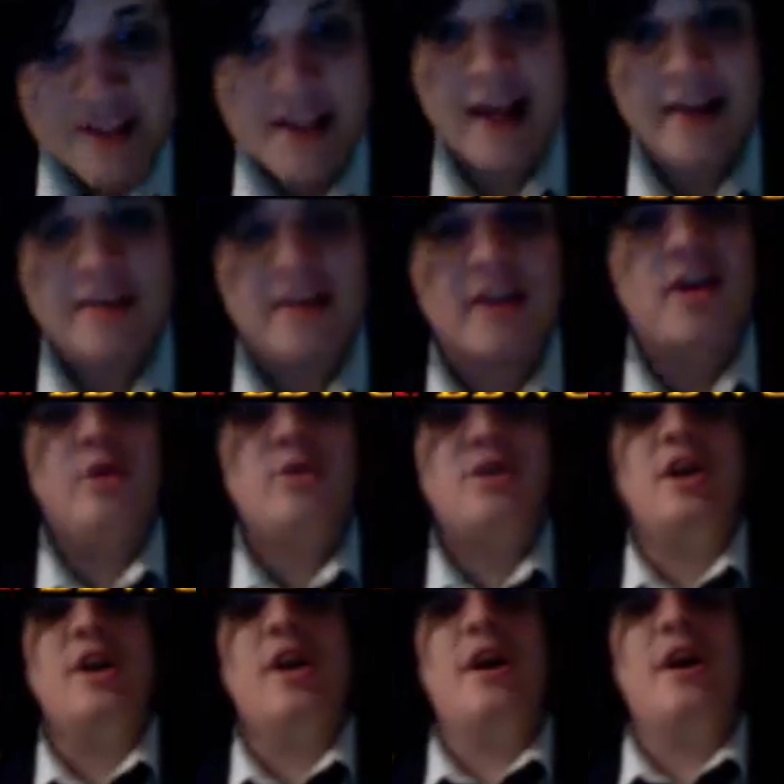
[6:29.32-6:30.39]
the
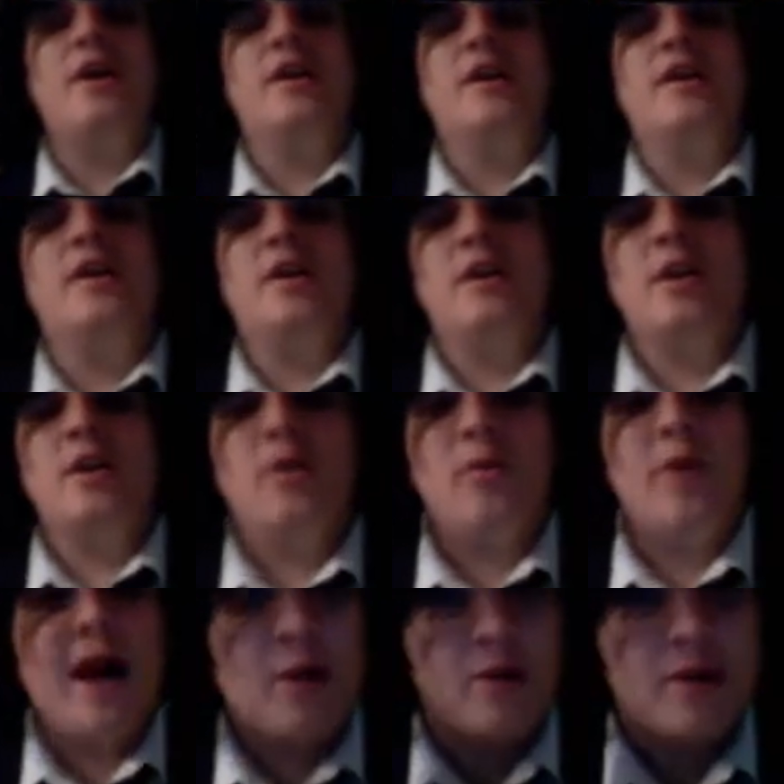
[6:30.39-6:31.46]
Executioner,
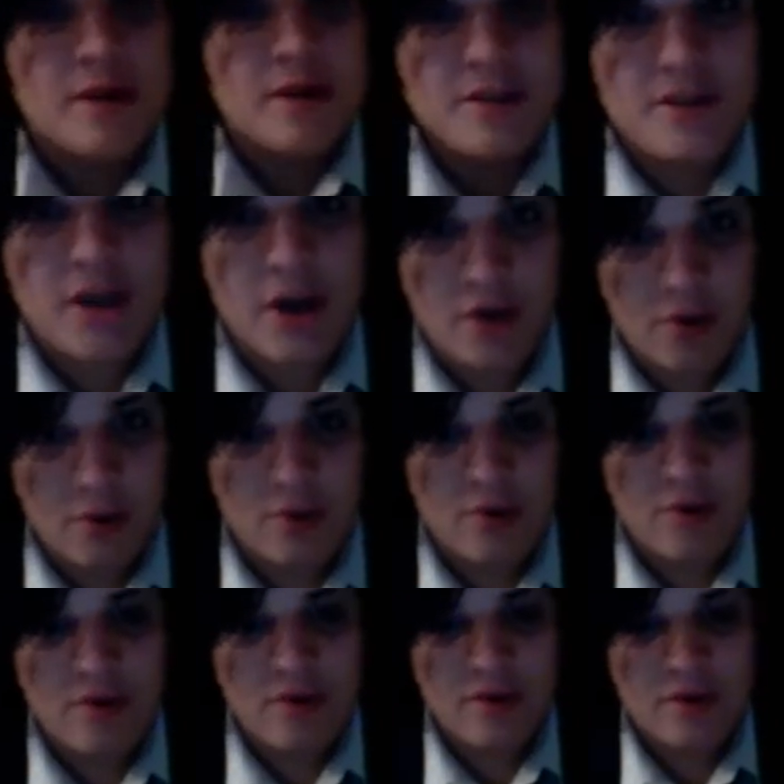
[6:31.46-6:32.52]
round 2.
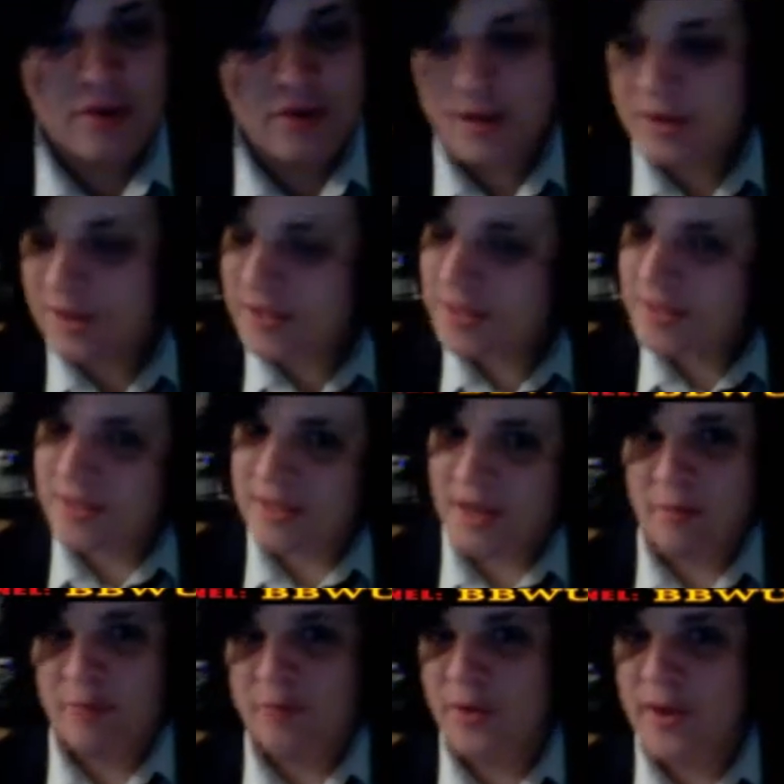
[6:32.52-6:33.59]

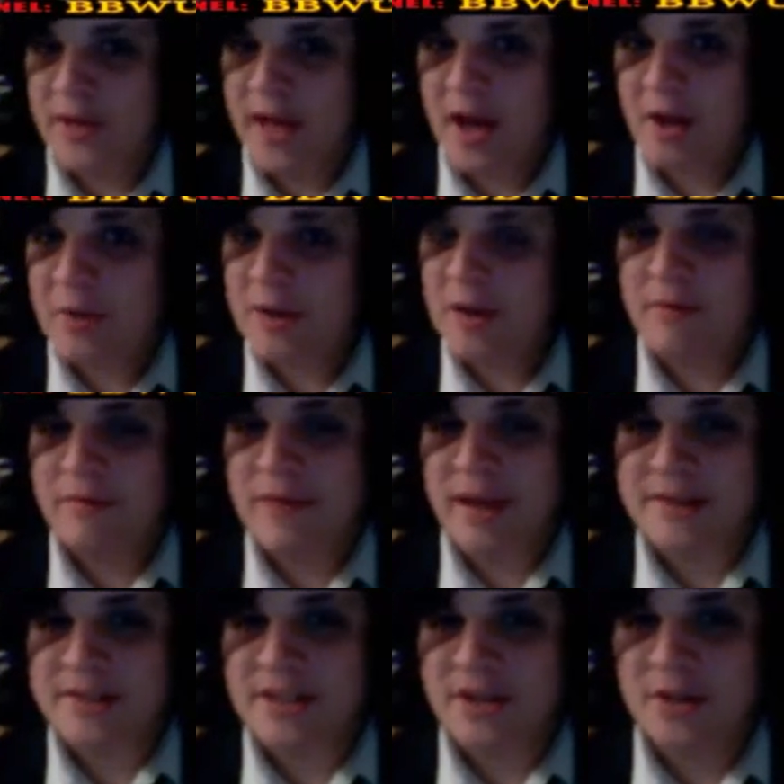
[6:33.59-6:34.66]
Can Freak get a win over the
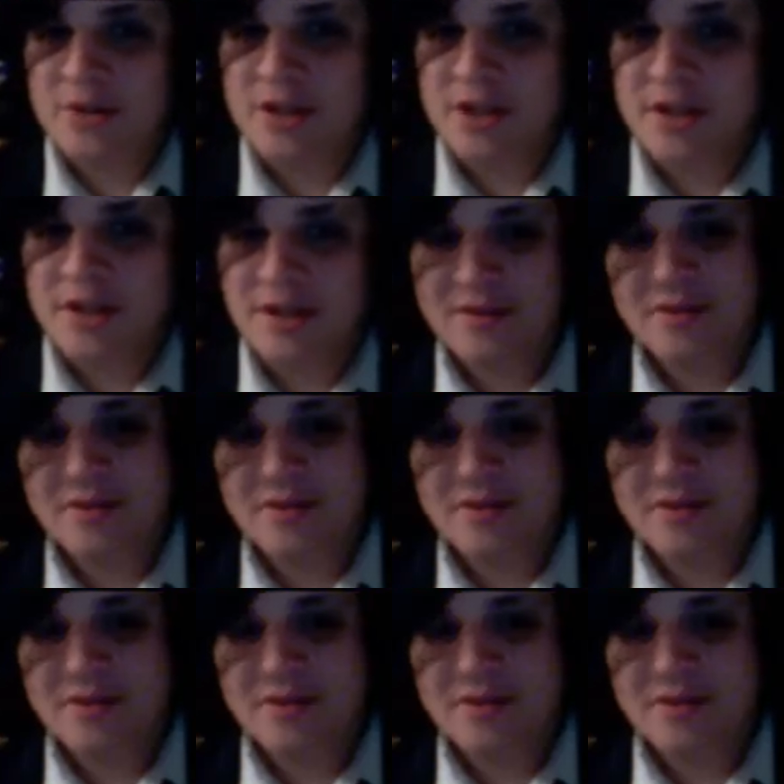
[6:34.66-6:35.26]
Executioner?